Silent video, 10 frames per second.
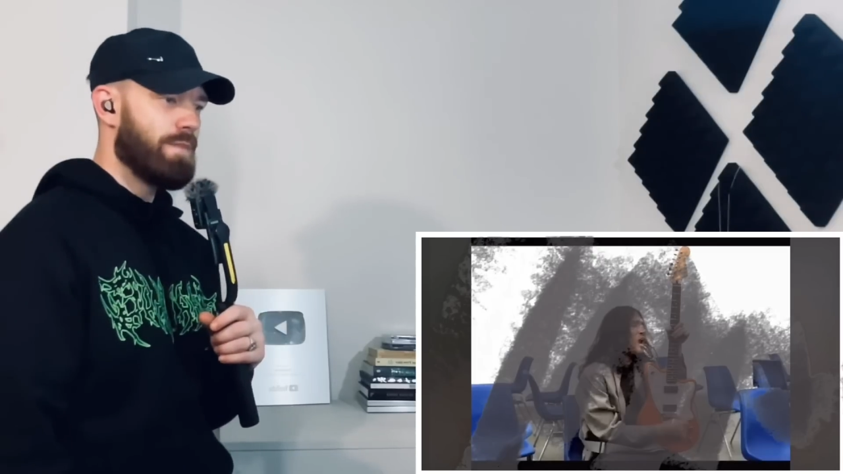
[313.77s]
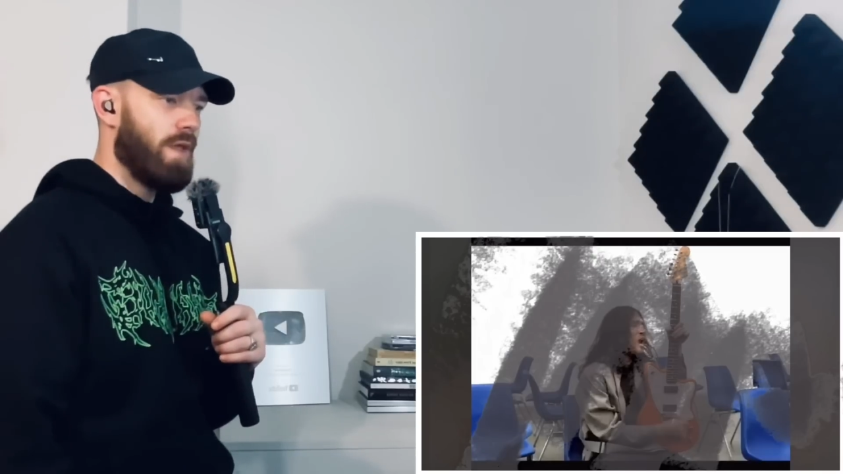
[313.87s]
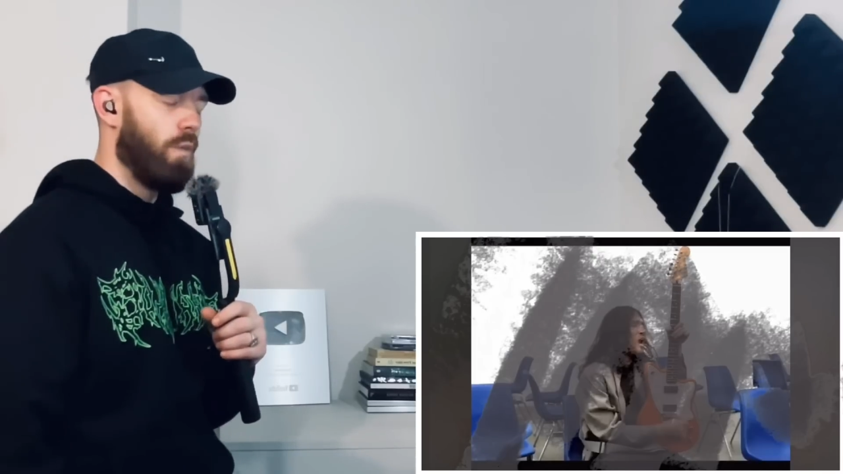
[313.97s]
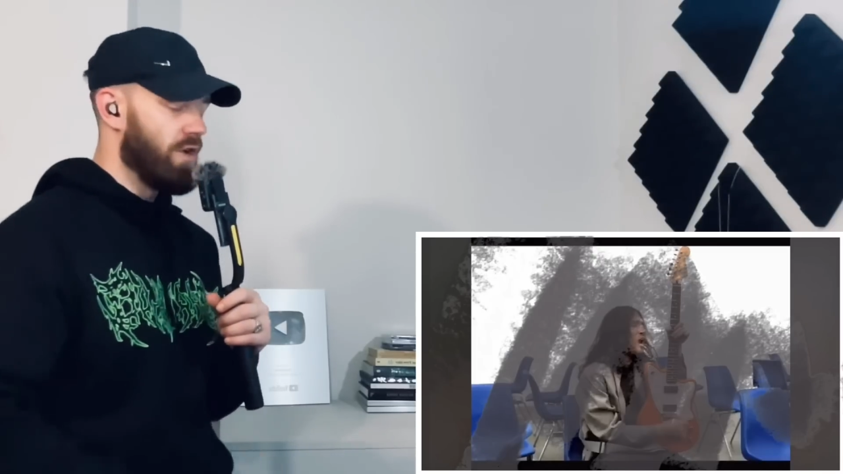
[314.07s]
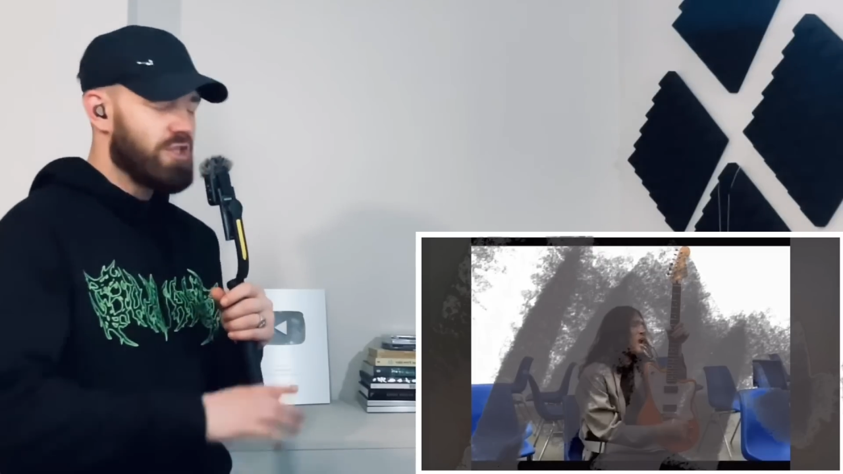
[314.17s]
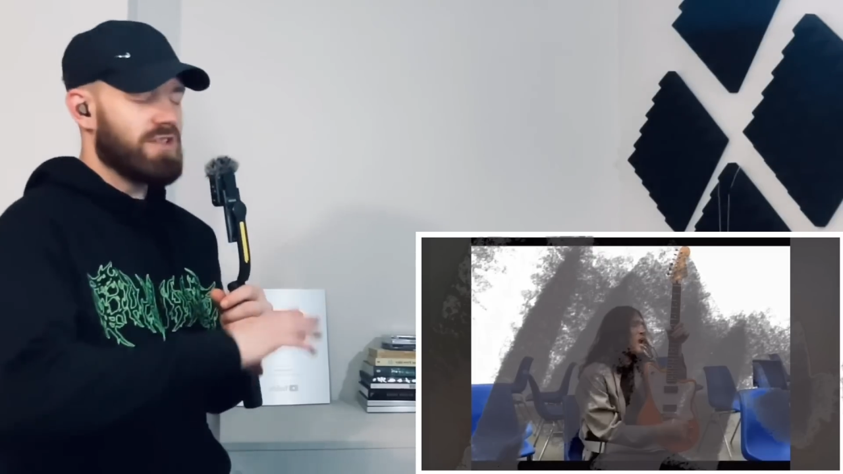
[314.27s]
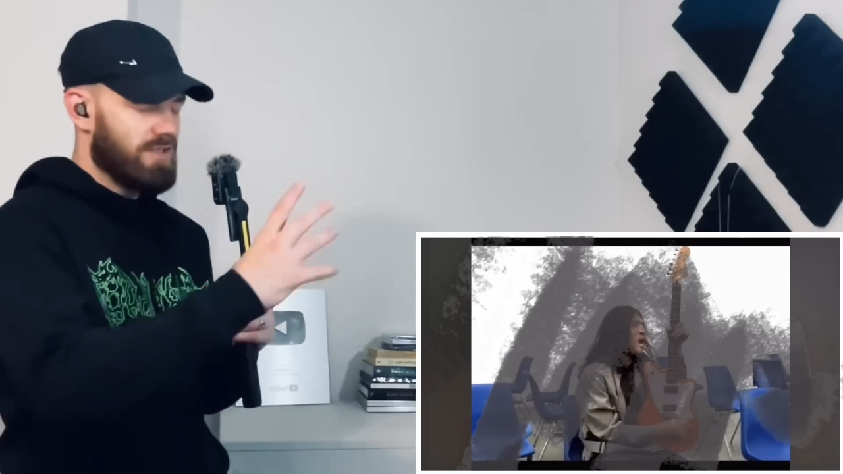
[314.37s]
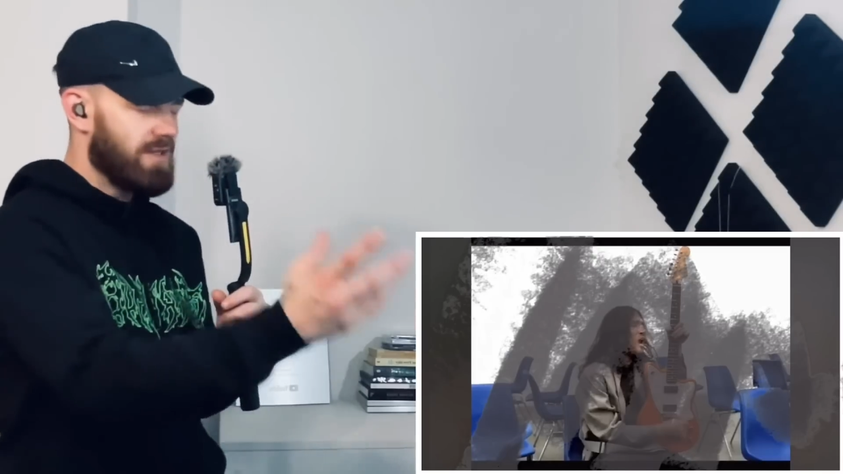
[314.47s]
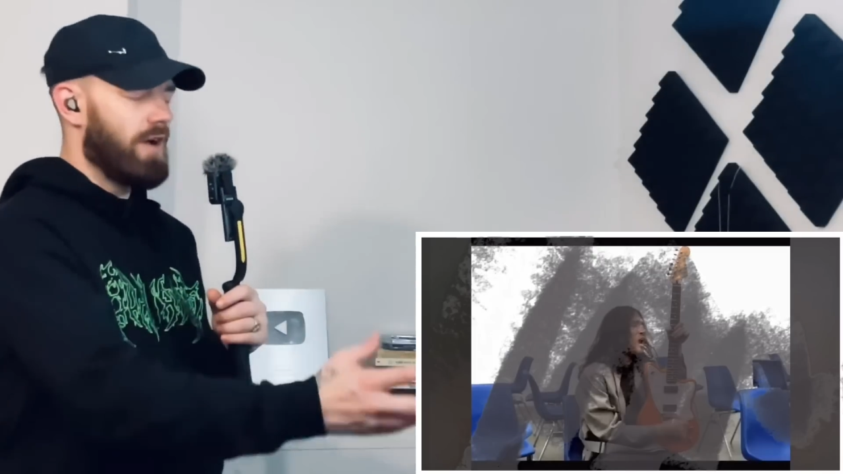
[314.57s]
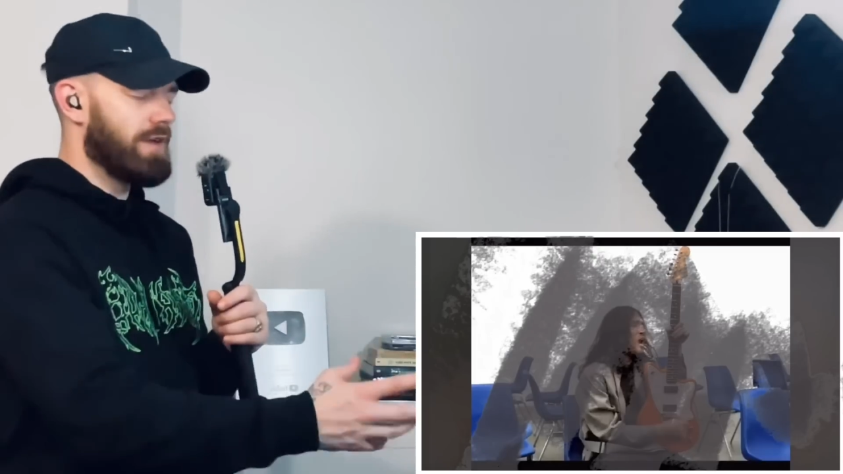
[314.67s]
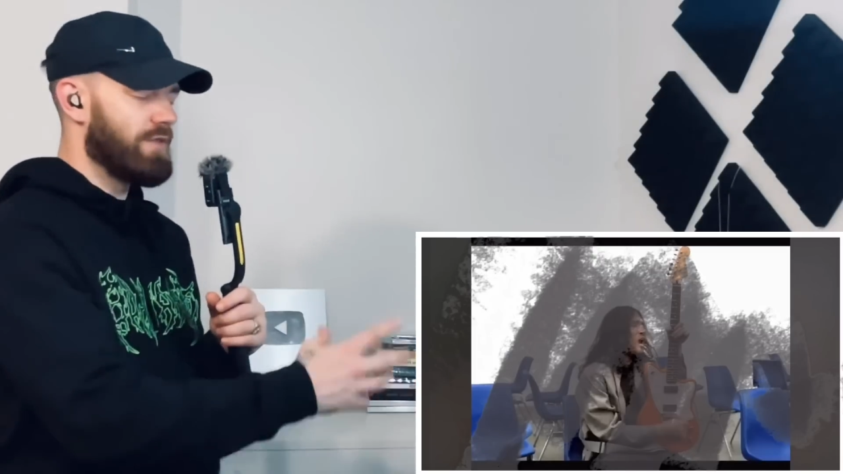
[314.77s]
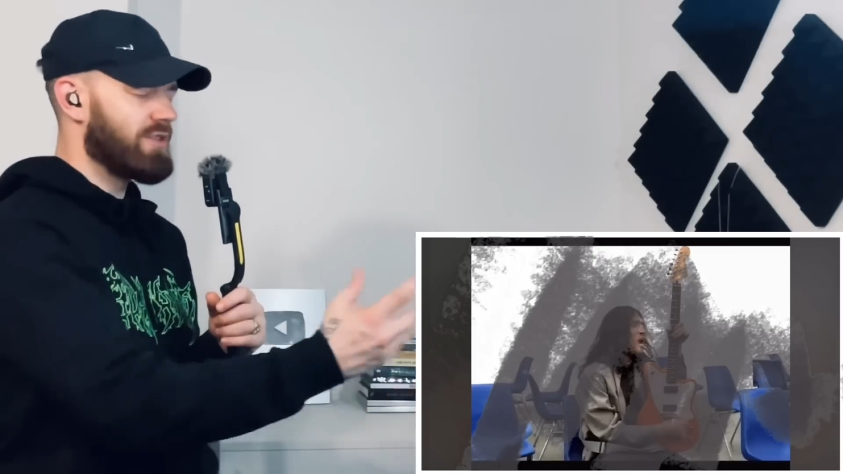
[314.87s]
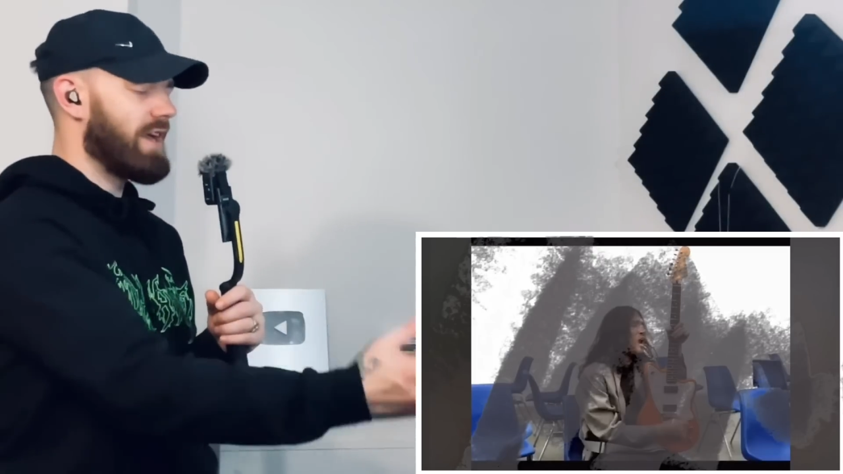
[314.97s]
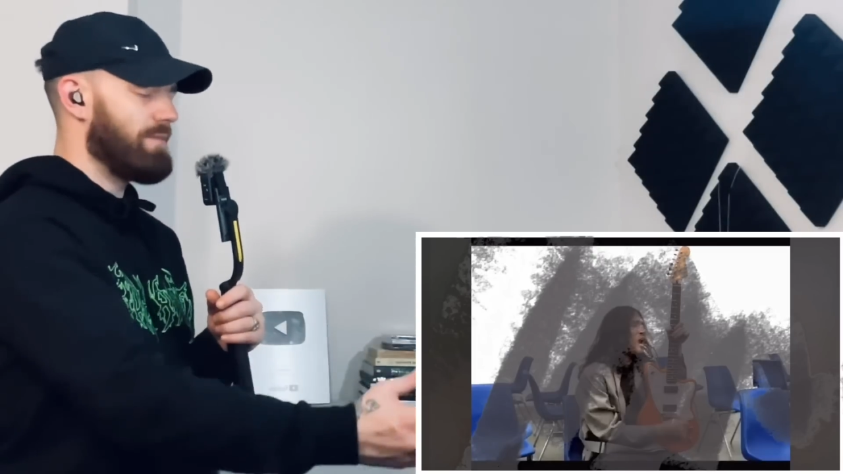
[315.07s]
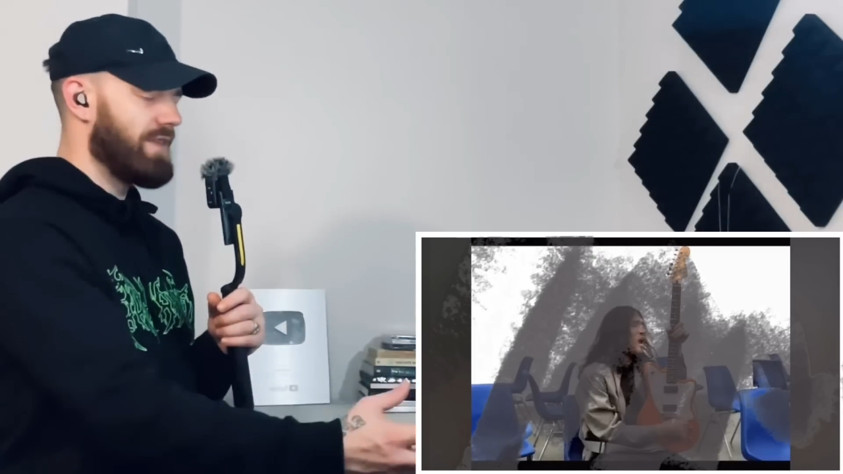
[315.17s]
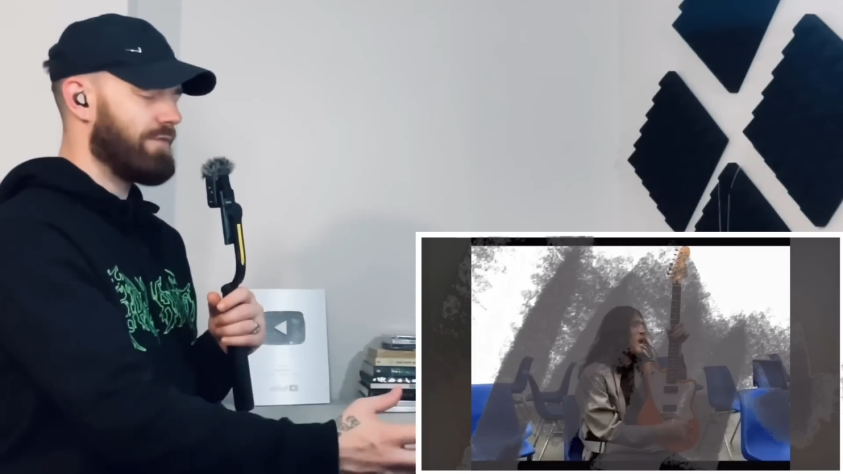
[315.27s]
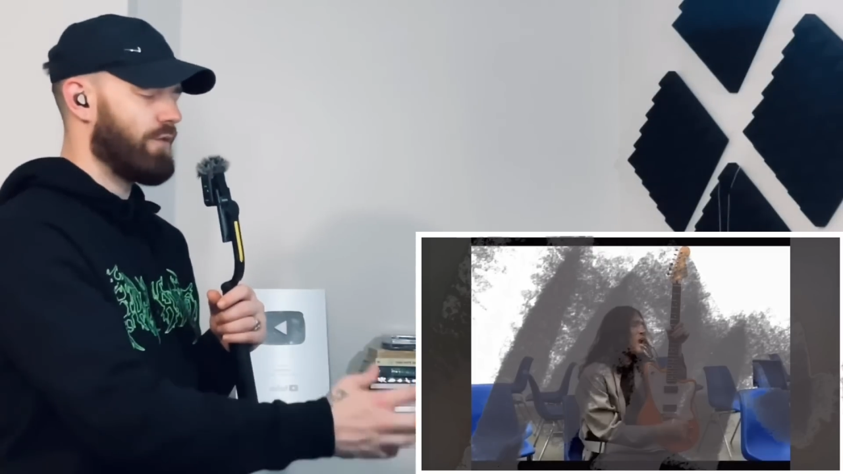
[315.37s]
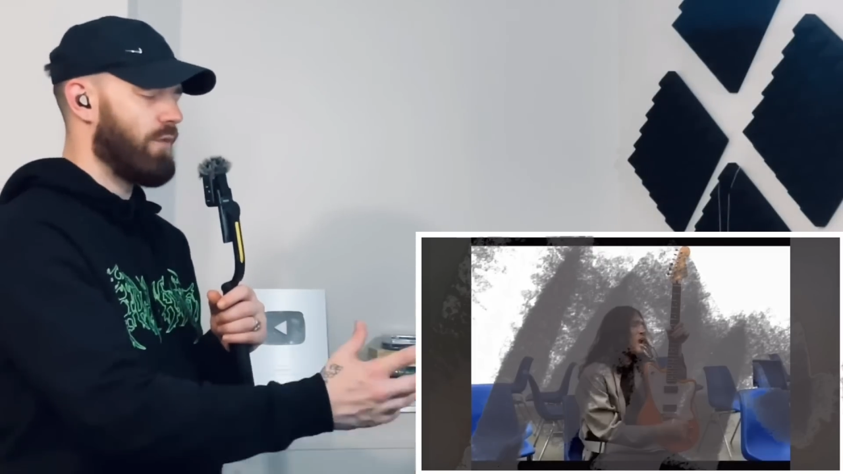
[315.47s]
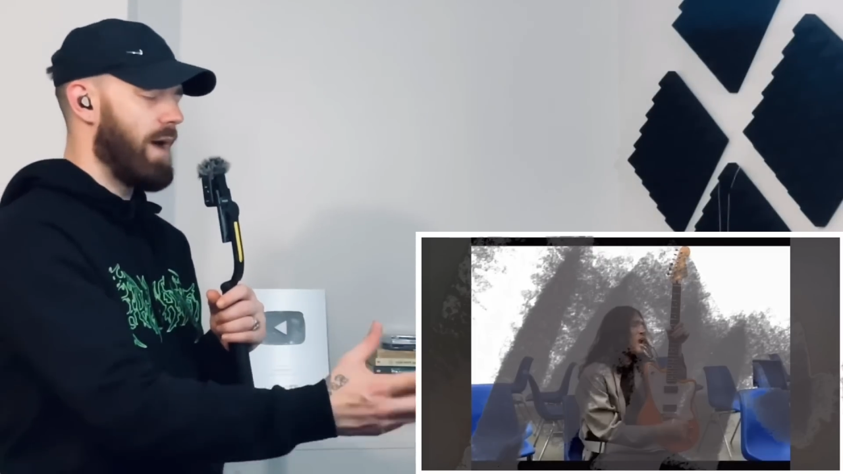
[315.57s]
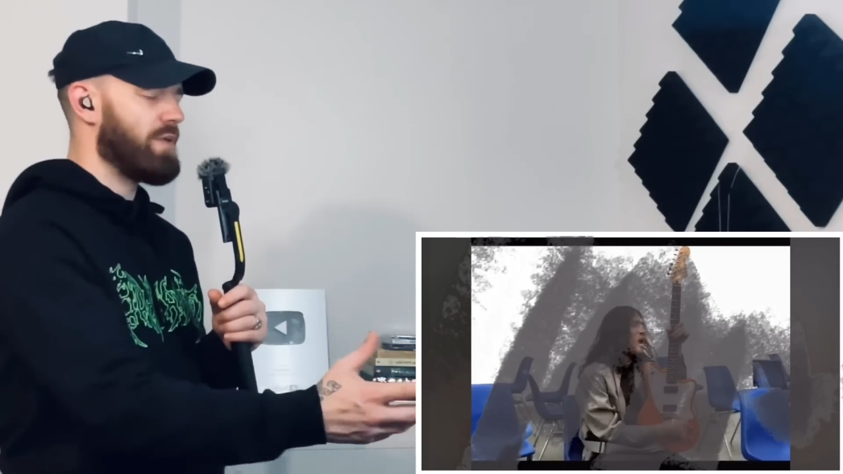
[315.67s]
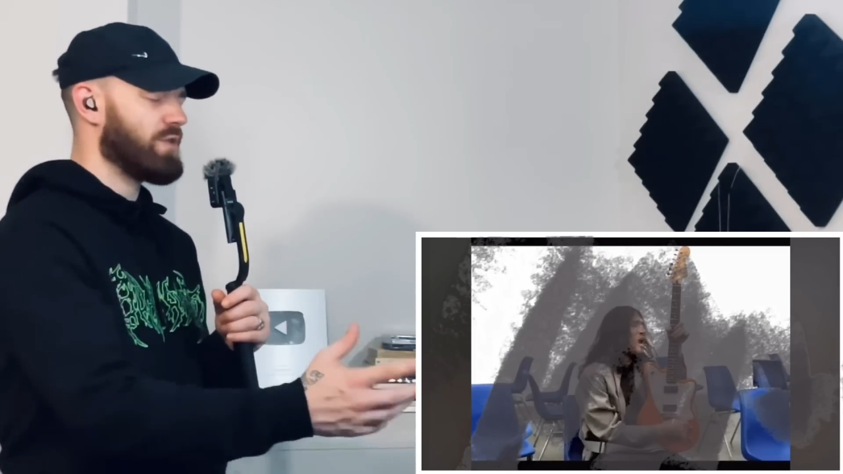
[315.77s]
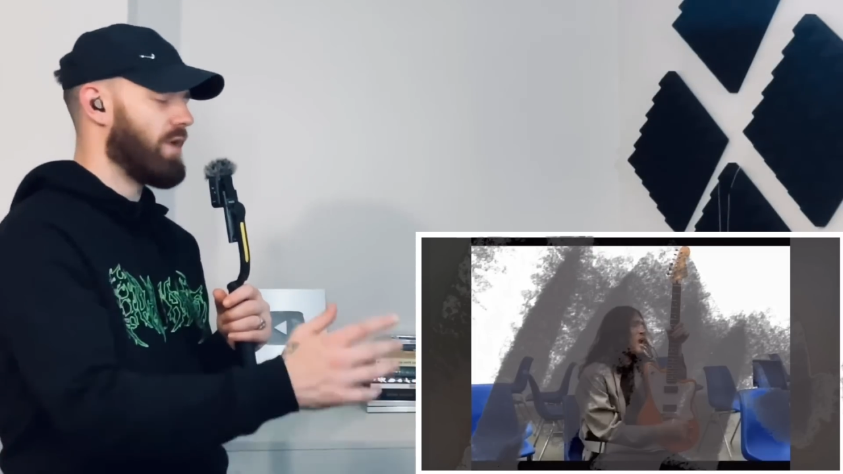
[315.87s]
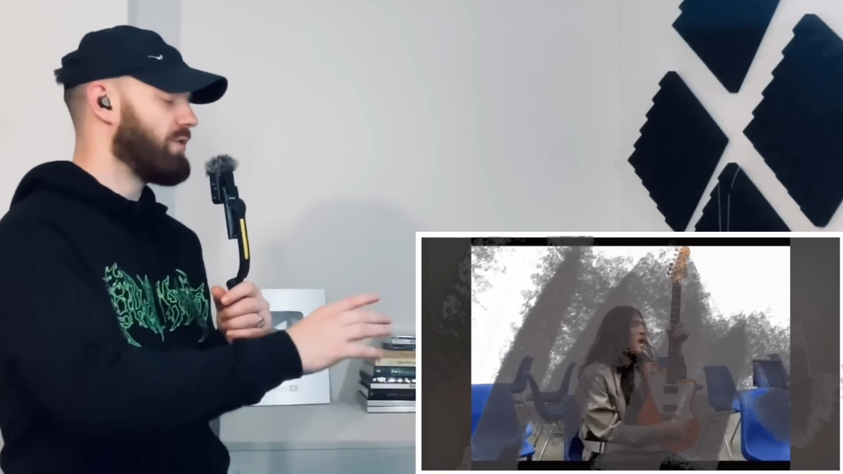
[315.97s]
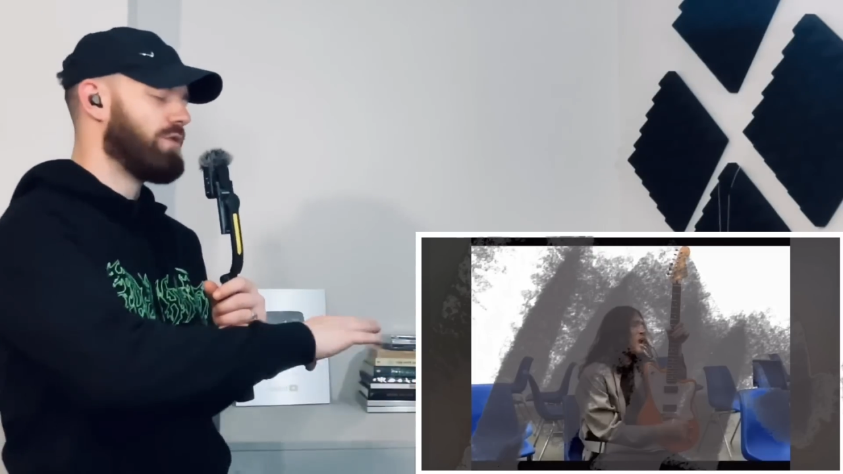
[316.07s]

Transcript: which is kind of the same thing for rap as well.